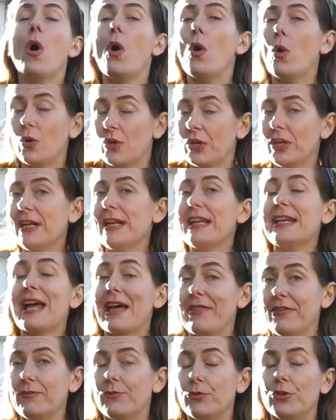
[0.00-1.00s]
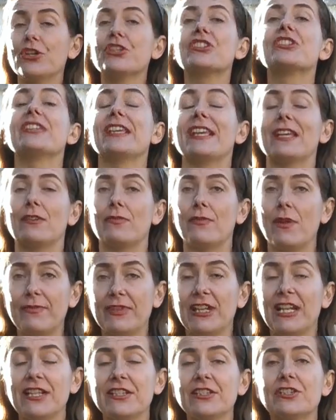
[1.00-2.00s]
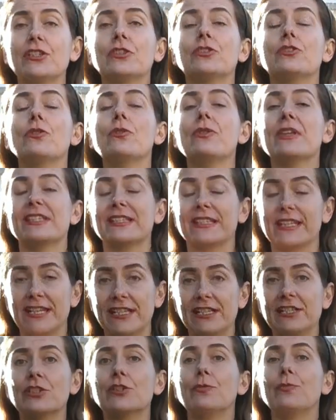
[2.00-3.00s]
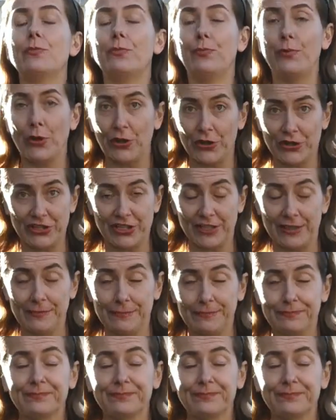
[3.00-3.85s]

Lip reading: or, in other words, equivalent to the skilled person.